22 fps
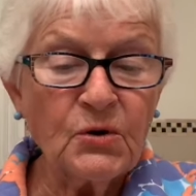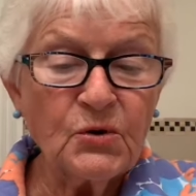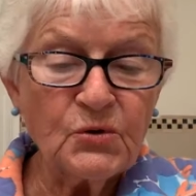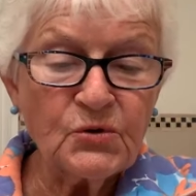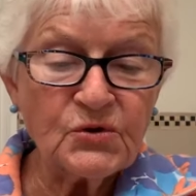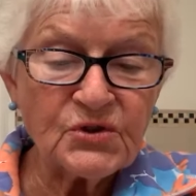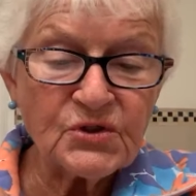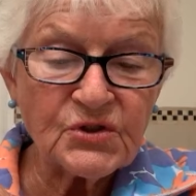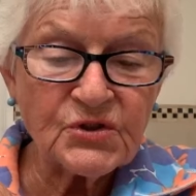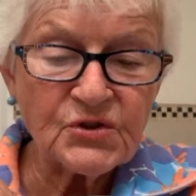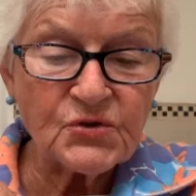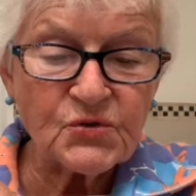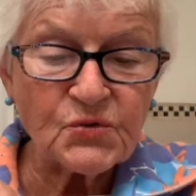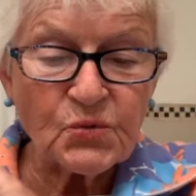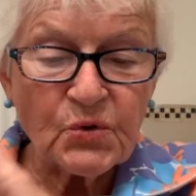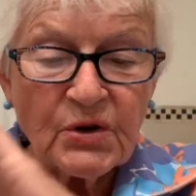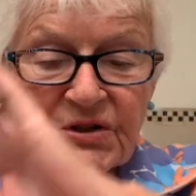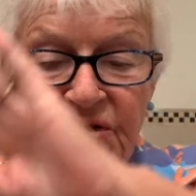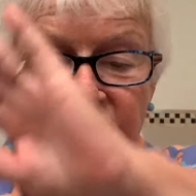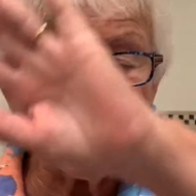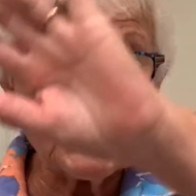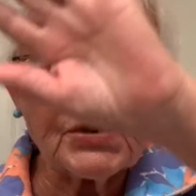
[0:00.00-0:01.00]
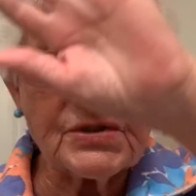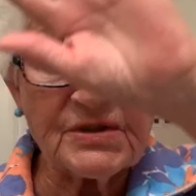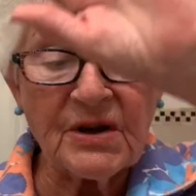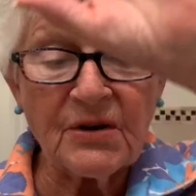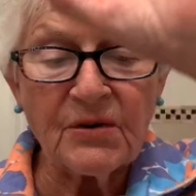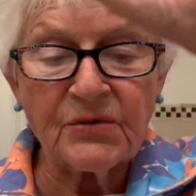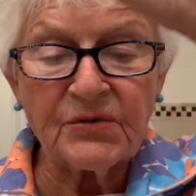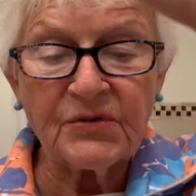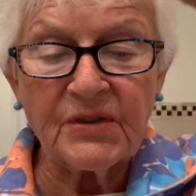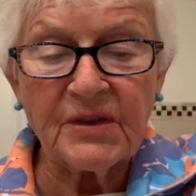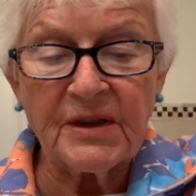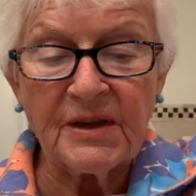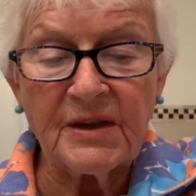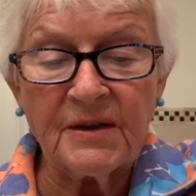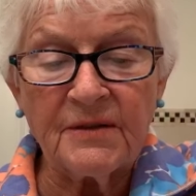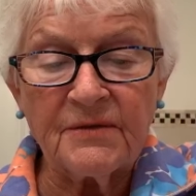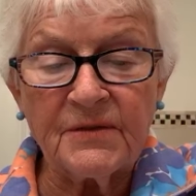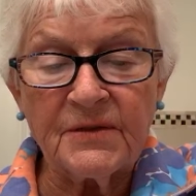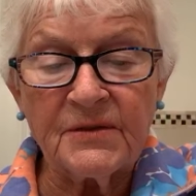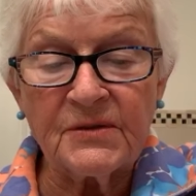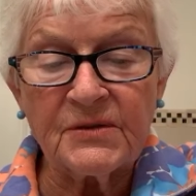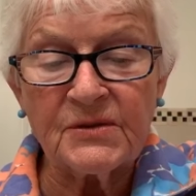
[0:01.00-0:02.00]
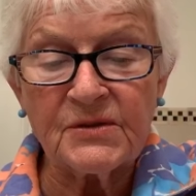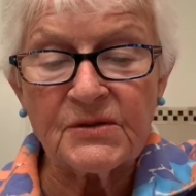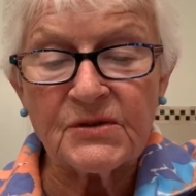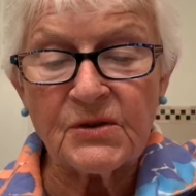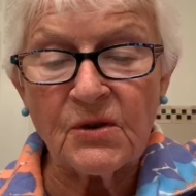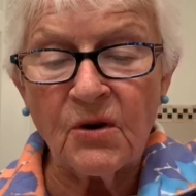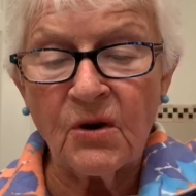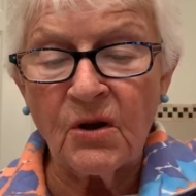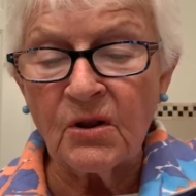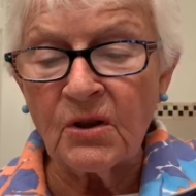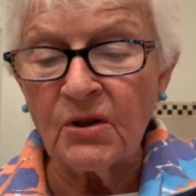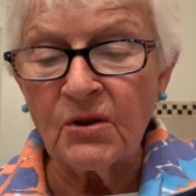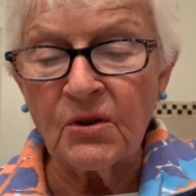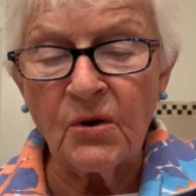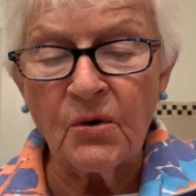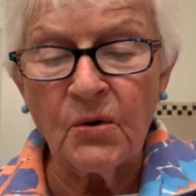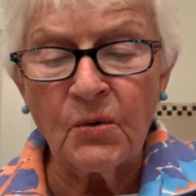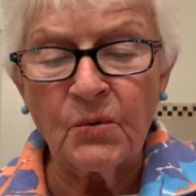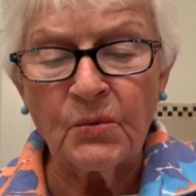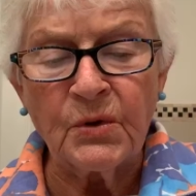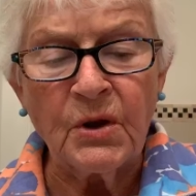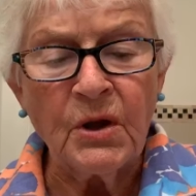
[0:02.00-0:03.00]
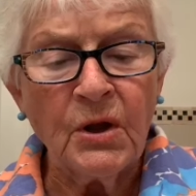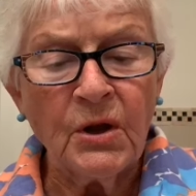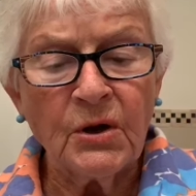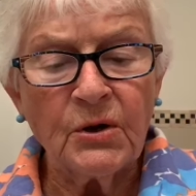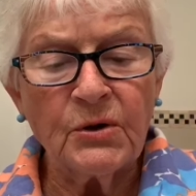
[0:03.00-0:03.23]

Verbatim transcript: who stretches out the heavens all alone,